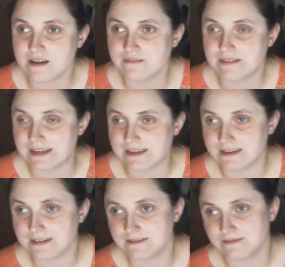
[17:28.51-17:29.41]
like
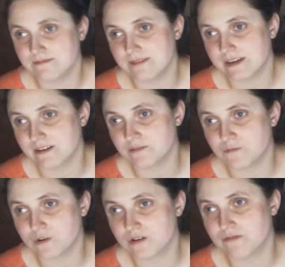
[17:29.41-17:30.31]
character
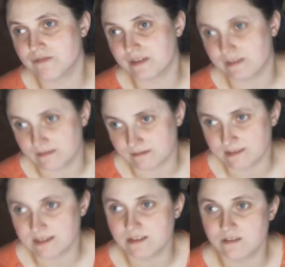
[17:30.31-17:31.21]
morph and
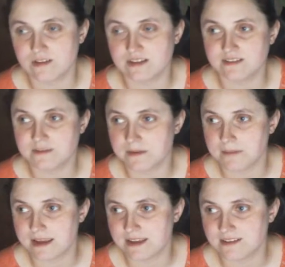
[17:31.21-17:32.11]
clothing somebody
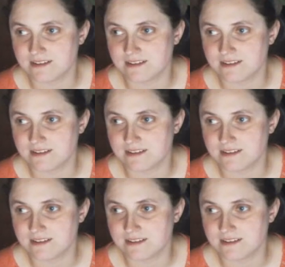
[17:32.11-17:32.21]
made.